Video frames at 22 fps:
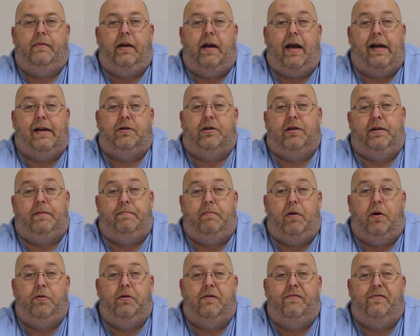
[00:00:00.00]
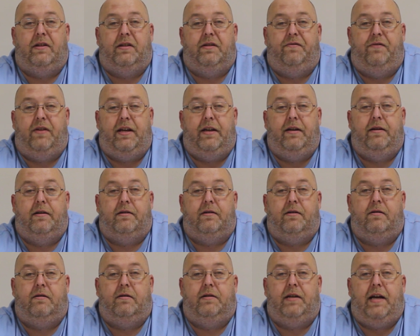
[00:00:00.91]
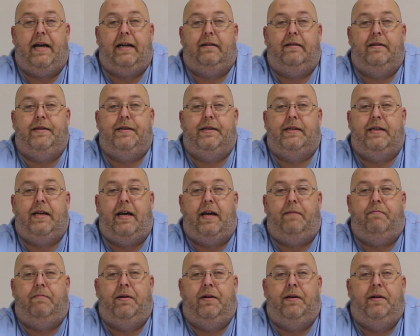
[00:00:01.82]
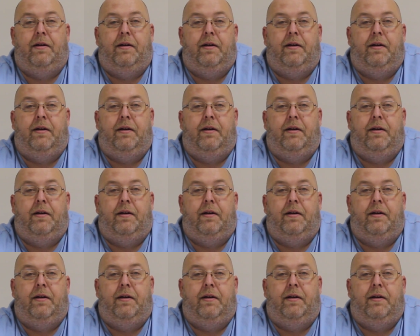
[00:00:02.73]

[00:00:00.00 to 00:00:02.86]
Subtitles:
actually both of his feet because they're exactly the same.